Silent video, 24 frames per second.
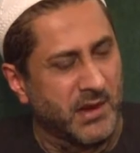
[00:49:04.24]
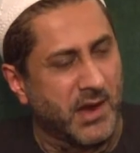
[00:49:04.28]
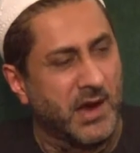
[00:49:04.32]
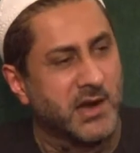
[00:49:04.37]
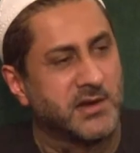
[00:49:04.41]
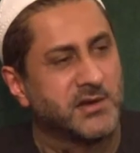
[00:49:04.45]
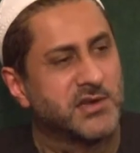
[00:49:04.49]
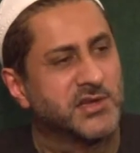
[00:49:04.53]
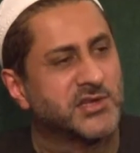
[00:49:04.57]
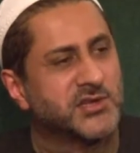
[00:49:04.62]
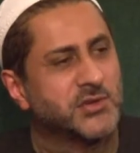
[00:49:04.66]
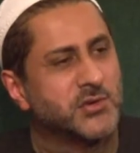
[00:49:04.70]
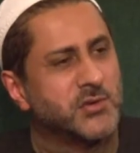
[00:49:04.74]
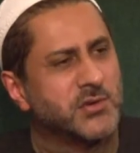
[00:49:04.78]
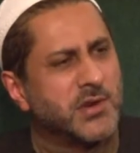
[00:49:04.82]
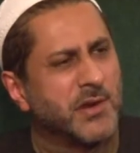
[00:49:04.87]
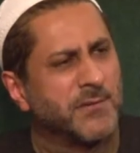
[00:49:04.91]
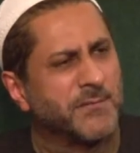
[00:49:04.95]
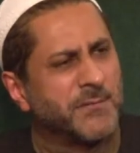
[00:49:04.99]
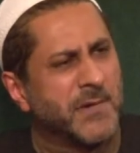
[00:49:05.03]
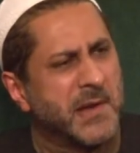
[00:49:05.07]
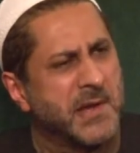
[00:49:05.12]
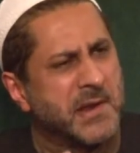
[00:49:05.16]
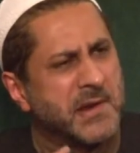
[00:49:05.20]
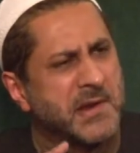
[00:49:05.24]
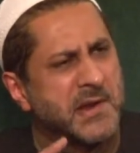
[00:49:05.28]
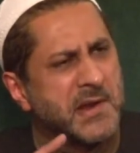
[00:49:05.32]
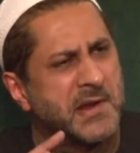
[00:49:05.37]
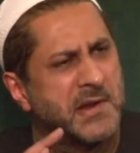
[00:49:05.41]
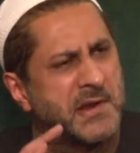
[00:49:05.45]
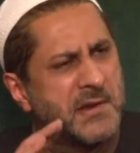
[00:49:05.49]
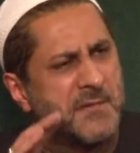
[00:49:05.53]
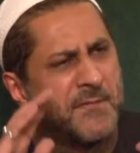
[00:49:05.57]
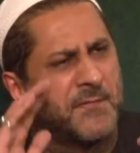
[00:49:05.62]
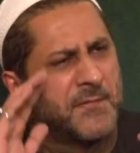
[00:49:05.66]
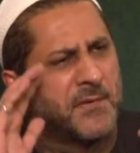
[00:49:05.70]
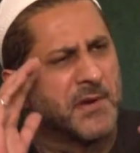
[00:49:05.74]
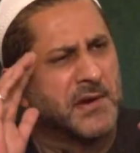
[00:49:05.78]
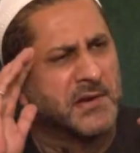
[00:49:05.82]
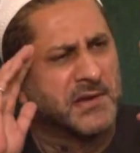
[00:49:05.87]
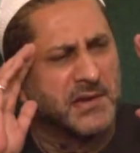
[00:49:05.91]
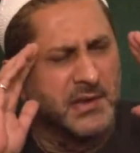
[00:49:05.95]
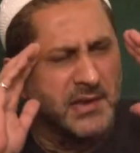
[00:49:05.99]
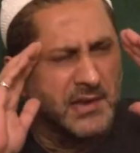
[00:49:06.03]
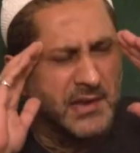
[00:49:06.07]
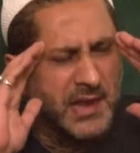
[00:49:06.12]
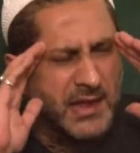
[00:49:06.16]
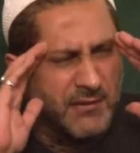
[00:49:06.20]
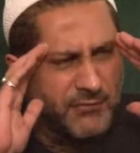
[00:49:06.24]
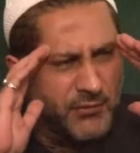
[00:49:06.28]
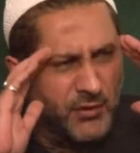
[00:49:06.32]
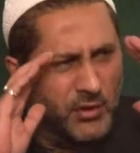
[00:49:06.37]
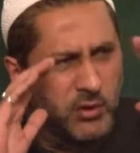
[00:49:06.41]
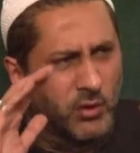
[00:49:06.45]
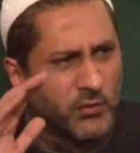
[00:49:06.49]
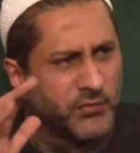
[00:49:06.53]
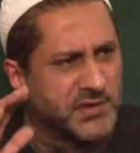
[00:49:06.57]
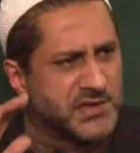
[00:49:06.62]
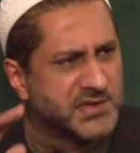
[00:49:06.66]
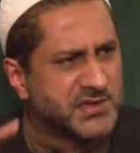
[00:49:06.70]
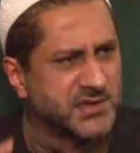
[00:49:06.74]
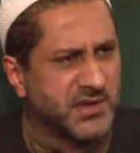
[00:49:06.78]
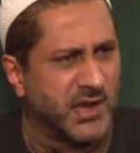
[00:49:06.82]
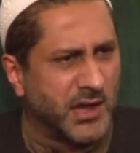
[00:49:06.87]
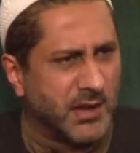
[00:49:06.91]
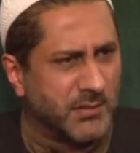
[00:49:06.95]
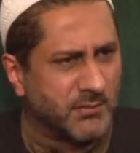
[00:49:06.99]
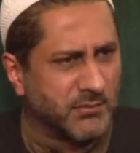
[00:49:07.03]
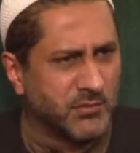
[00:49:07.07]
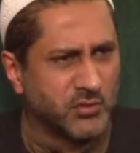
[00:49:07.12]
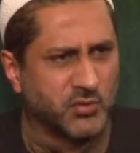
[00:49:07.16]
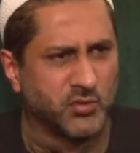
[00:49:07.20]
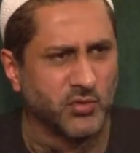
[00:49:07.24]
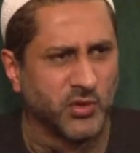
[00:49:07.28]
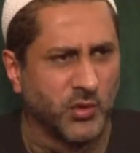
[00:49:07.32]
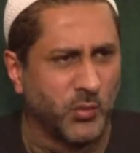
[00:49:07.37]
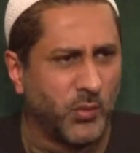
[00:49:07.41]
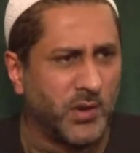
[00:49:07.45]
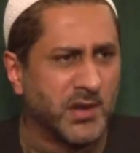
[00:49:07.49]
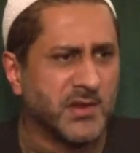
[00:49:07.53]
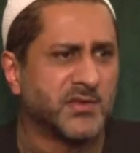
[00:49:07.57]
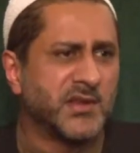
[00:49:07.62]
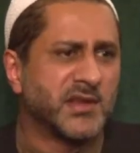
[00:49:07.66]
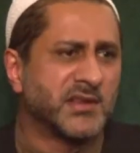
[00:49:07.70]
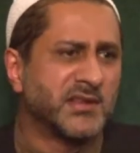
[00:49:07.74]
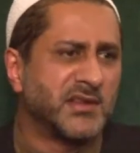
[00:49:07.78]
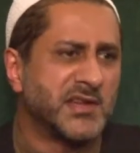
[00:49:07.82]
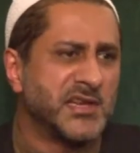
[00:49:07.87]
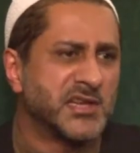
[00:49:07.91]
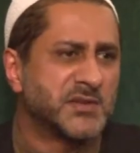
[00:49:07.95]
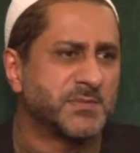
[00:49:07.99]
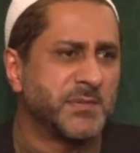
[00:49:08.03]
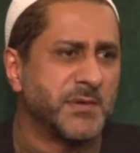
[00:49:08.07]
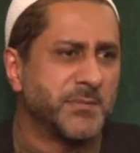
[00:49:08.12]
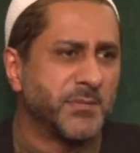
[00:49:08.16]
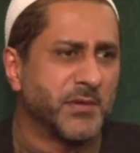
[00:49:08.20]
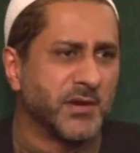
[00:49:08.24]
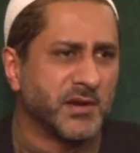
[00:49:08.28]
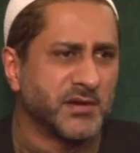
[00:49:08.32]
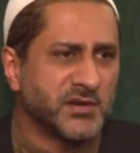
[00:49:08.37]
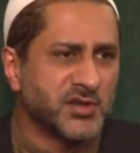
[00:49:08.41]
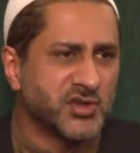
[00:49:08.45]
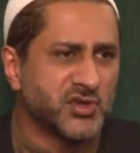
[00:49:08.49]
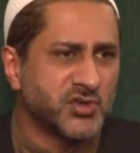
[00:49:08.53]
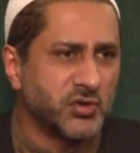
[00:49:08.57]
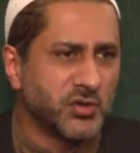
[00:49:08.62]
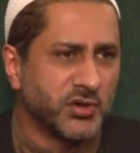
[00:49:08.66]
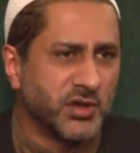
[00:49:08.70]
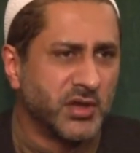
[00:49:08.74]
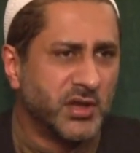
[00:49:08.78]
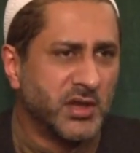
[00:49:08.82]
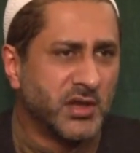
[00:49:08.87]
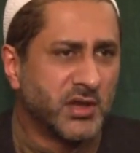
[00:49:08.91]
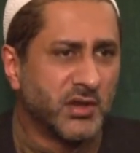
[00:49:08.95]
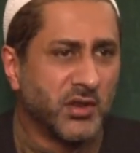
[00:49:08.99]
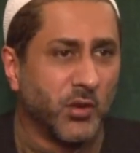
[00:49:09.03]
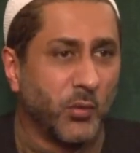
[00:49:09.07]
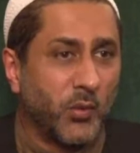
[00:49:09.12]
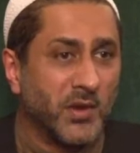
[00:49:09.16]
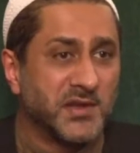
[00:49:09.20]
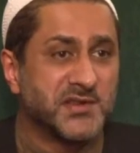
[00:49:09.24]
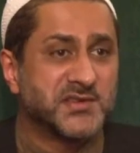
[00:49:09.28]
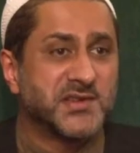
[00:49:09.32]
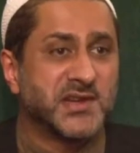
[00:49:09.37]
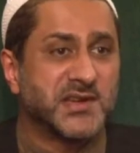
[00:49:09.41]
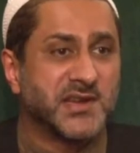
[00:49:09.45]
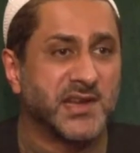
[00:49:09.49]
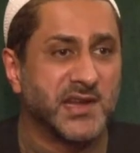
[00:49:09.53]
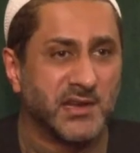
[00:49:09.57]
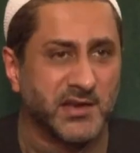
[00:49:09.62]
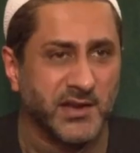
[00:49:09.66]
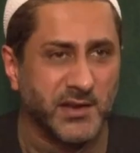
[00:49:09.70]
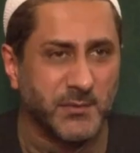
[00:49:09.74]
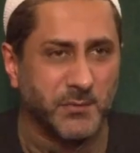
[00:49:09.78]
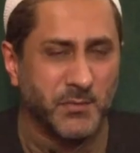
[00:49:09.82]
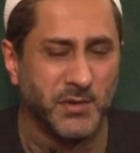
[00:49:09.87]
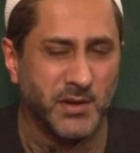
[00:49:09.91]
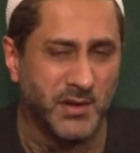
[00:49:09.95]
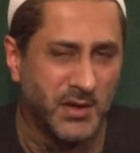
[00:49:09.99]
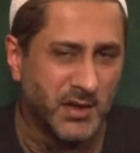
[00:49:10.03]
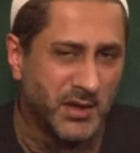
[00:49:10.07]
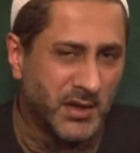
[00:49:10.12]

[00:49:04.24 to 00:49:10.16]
understood a very different level of Islam to the one that these people understood, the ones that killed him.